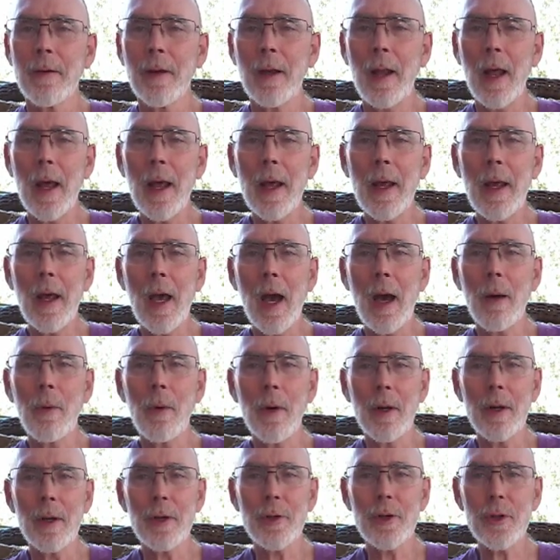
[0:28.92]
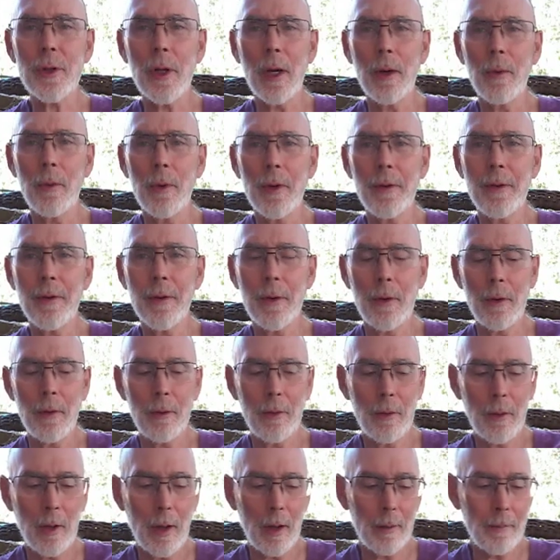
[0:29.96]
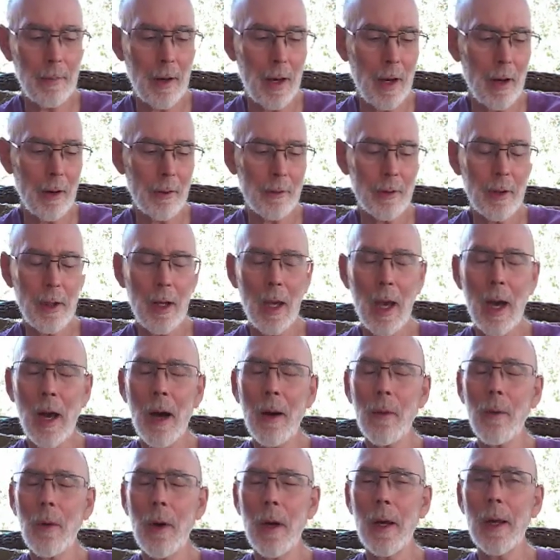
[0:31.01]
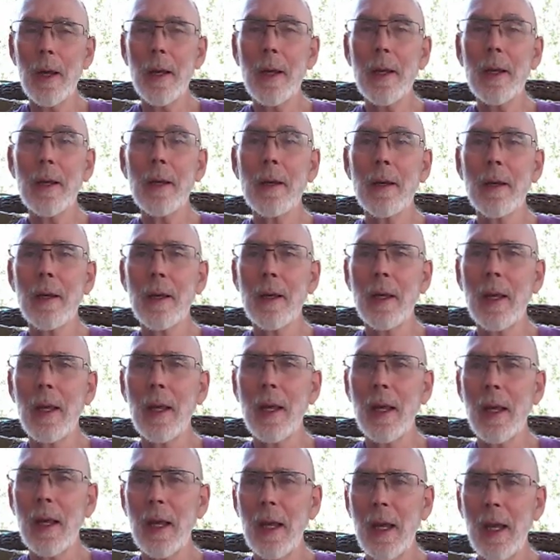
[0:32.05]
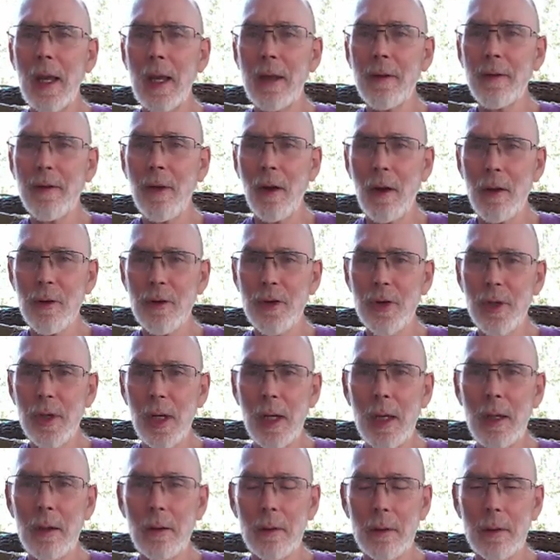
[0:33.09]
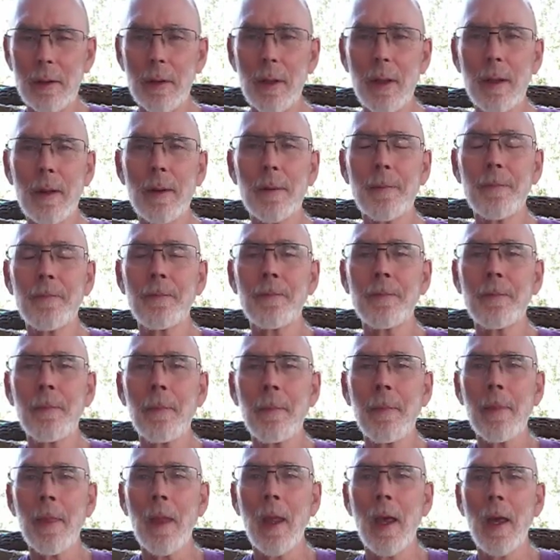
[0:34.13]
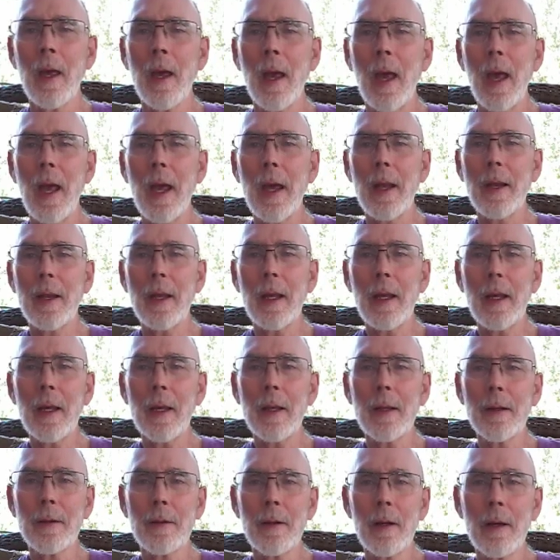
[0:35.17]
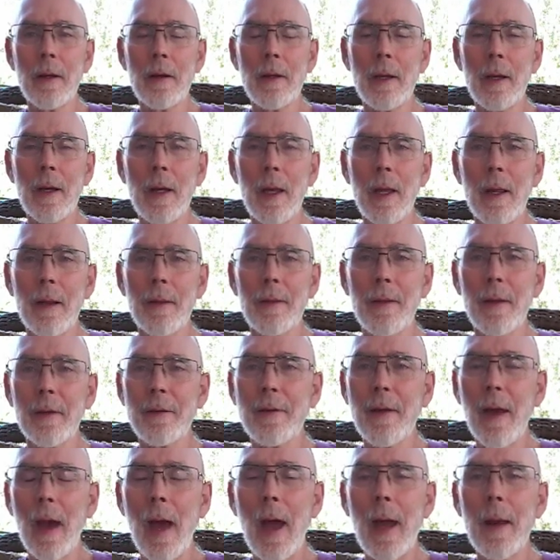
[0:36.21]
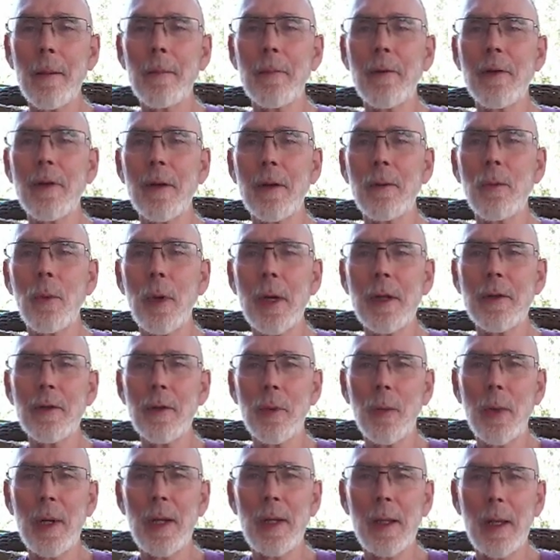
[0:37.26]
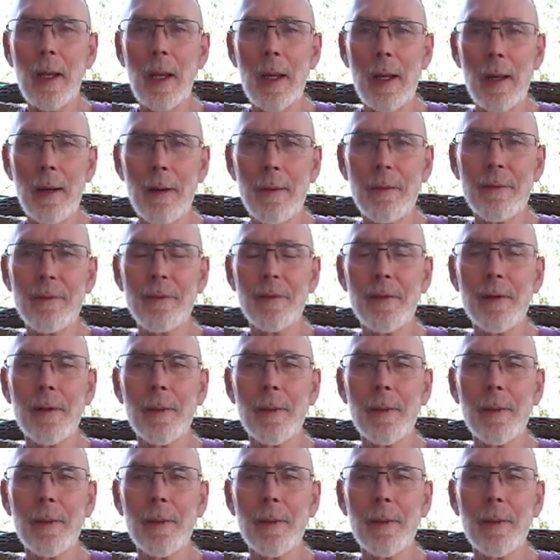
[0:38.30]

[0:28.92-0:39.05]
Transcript: Today I want to share with you about Yahweh is our shield. And in the times in which we live,